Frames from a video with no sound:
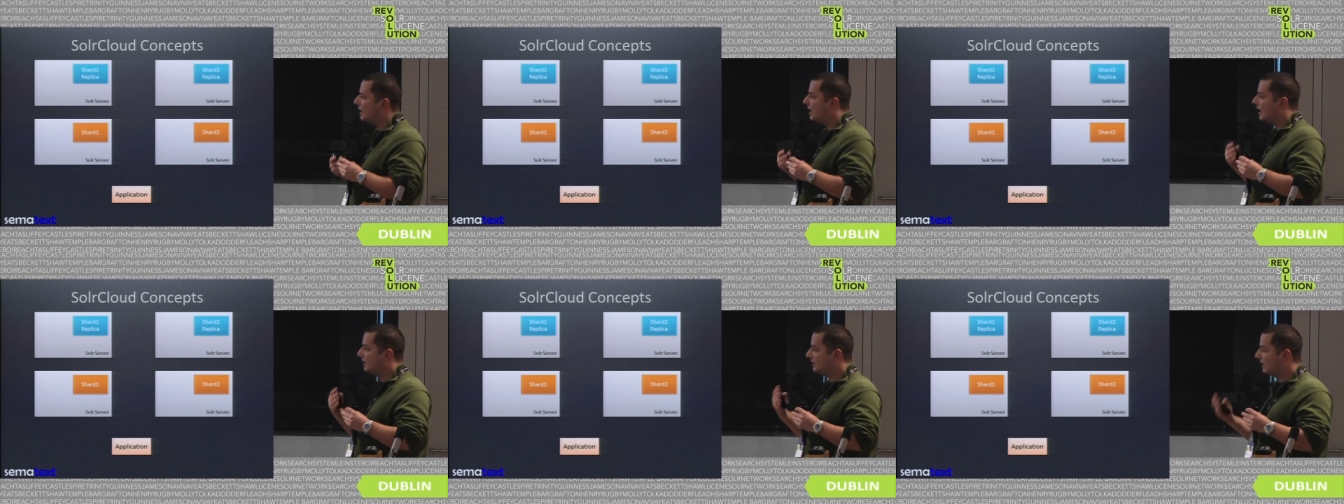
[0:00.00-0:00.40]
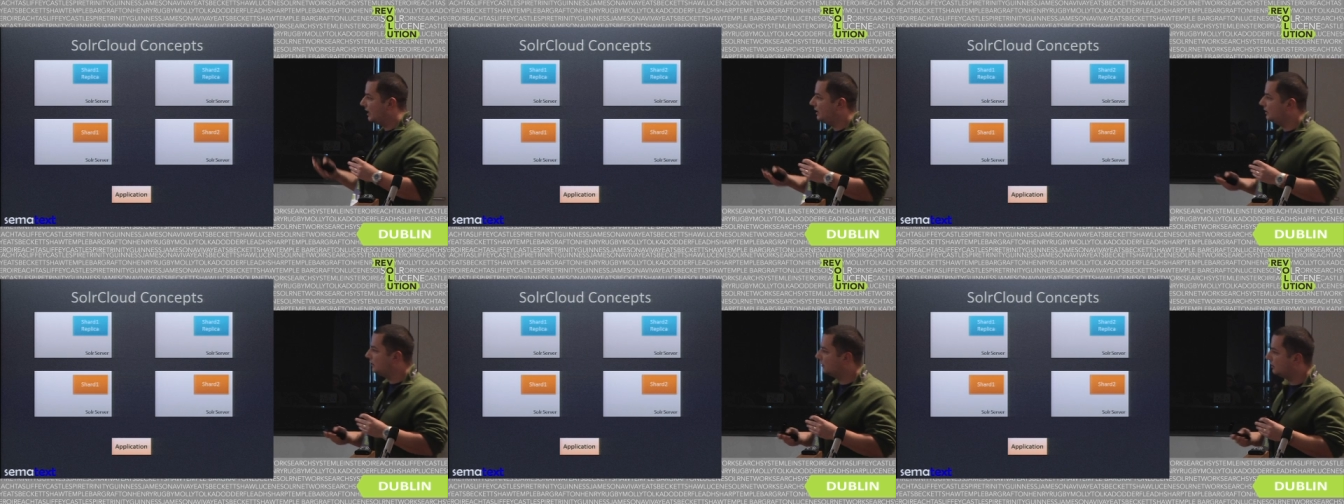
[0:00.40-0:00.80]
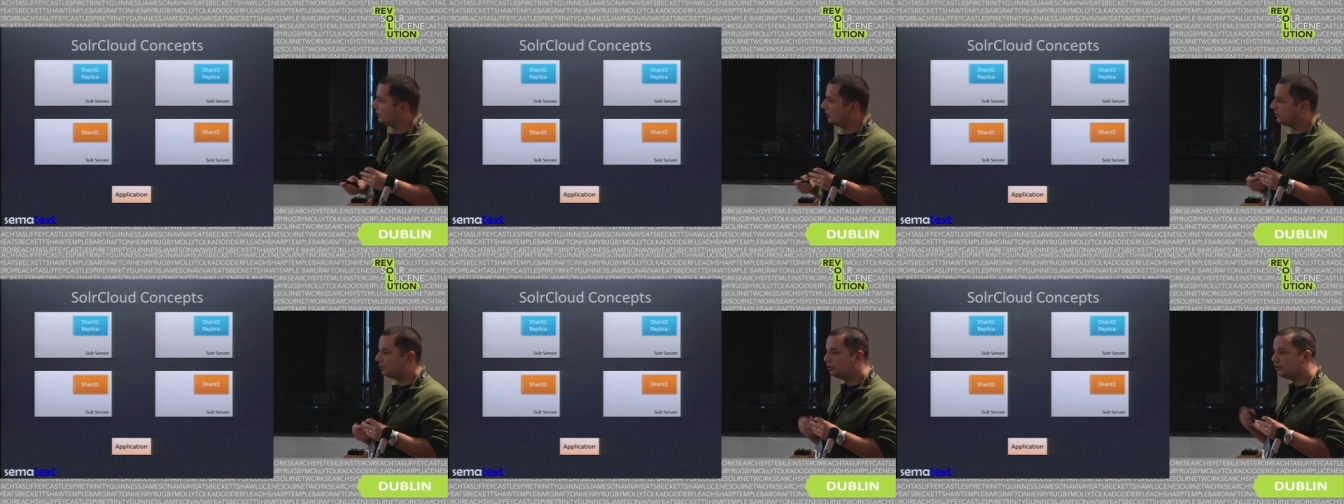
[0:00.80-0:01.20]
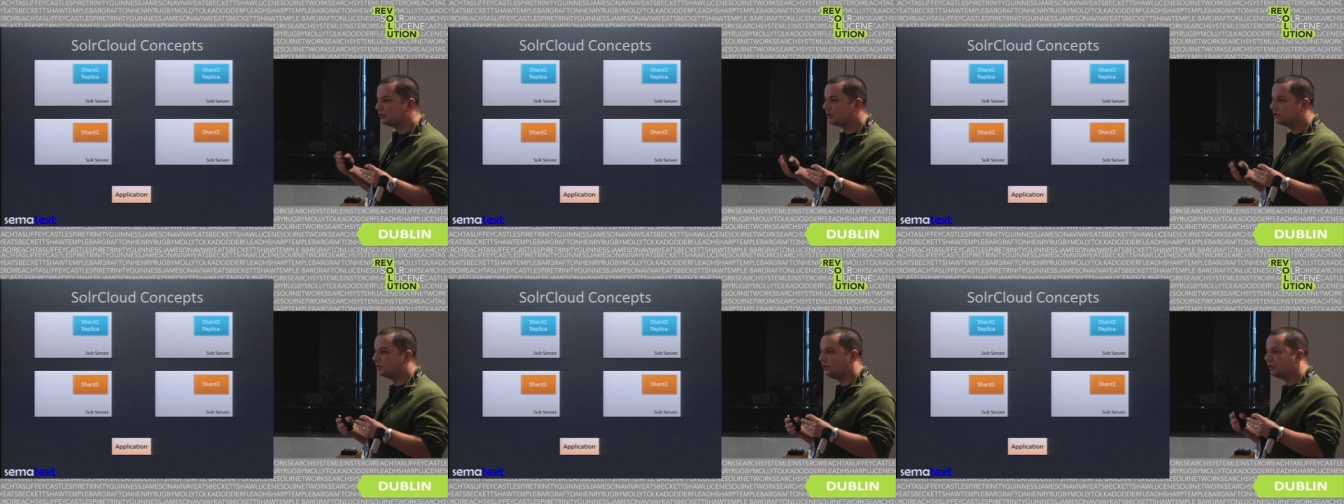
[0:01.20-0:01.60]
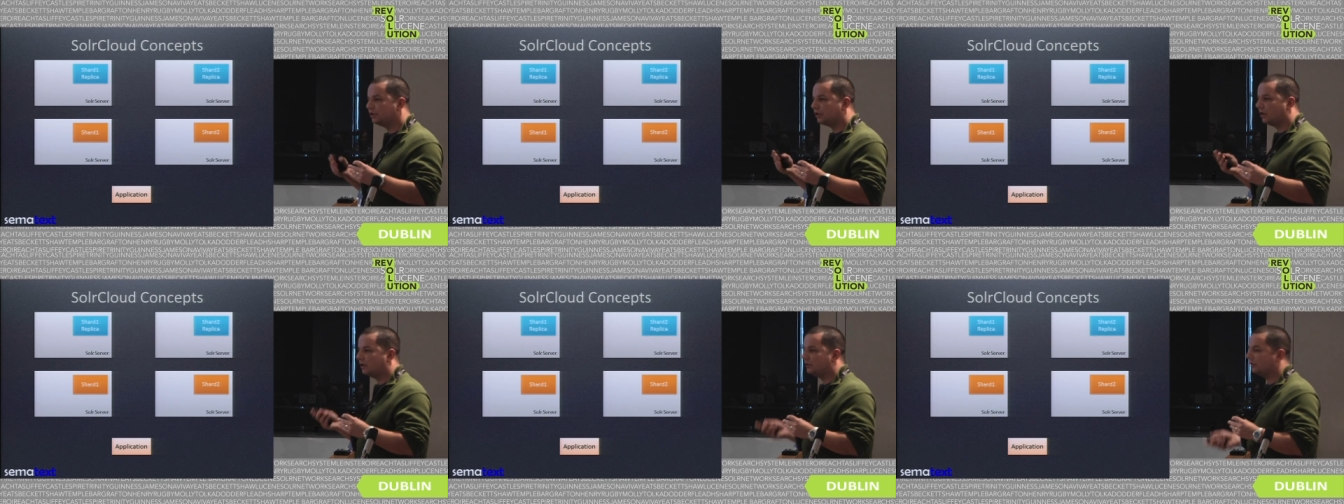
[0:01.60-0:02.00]
and then it chooses which
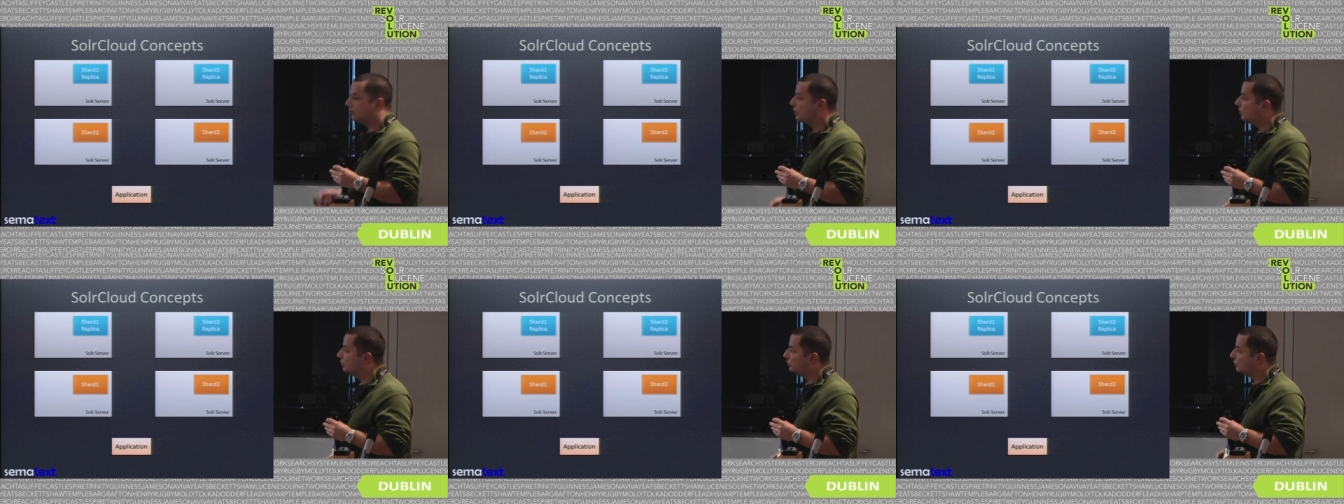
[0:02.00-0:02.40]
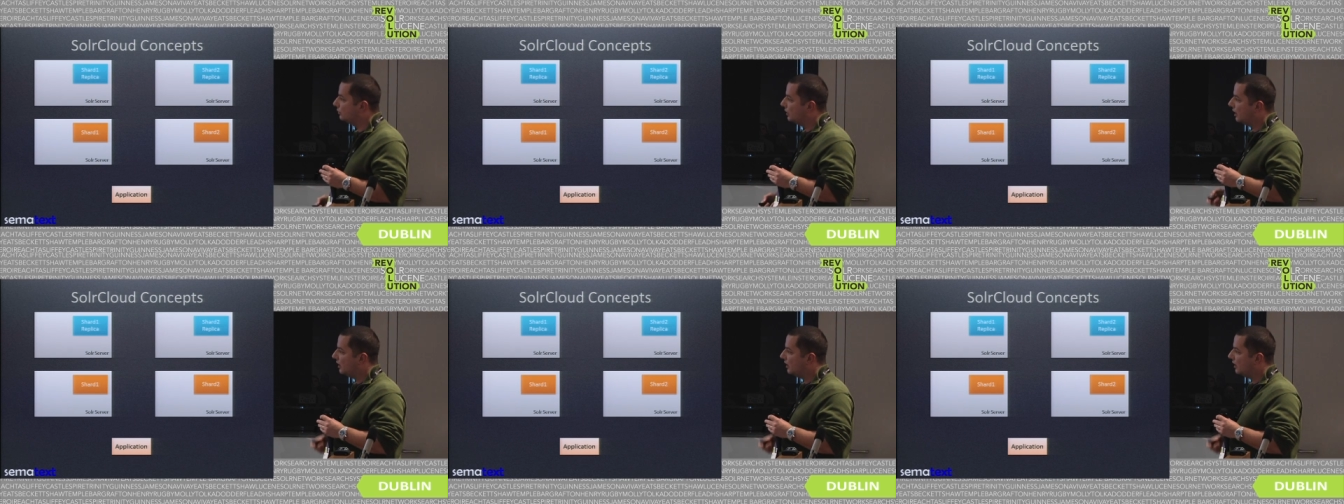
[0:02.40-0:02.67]
shard it go to.